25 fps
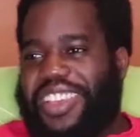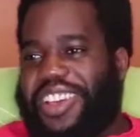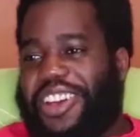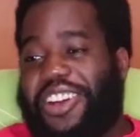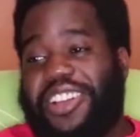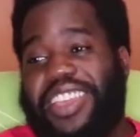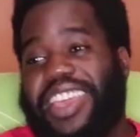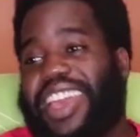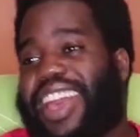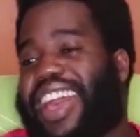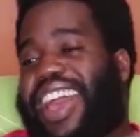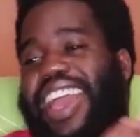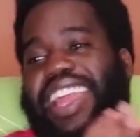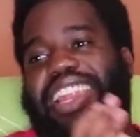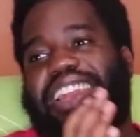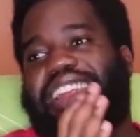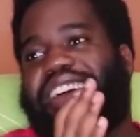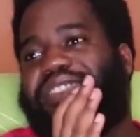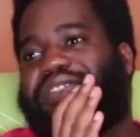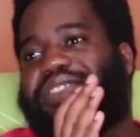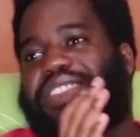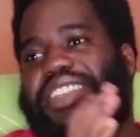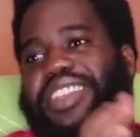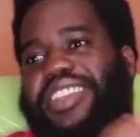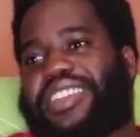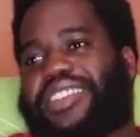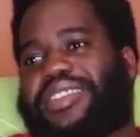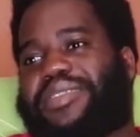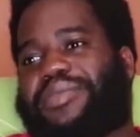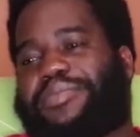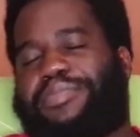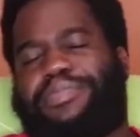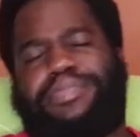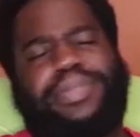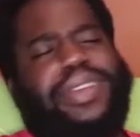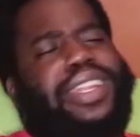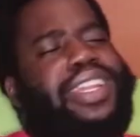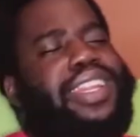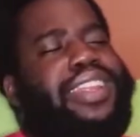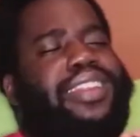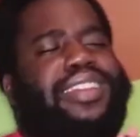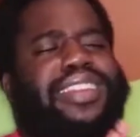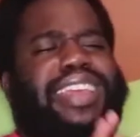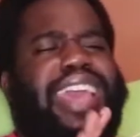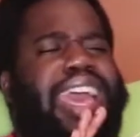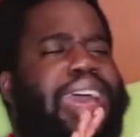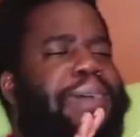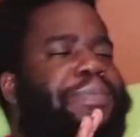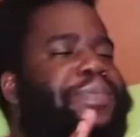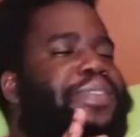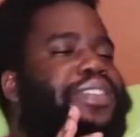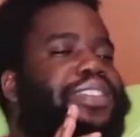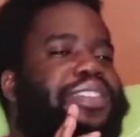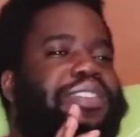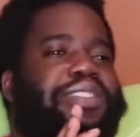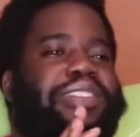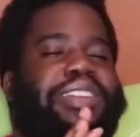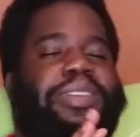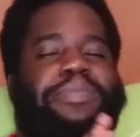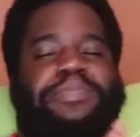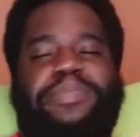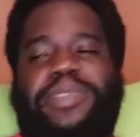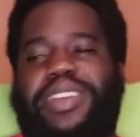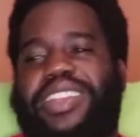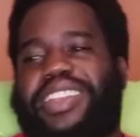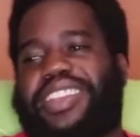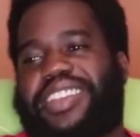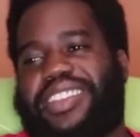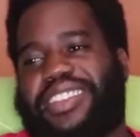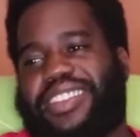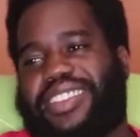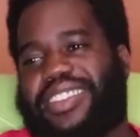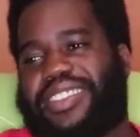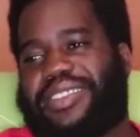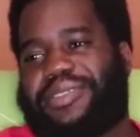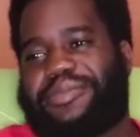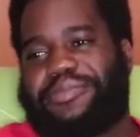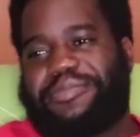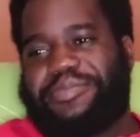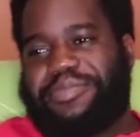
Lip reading: Oh yeah, I loved it. Brilliant, absolutely brilliant. I think it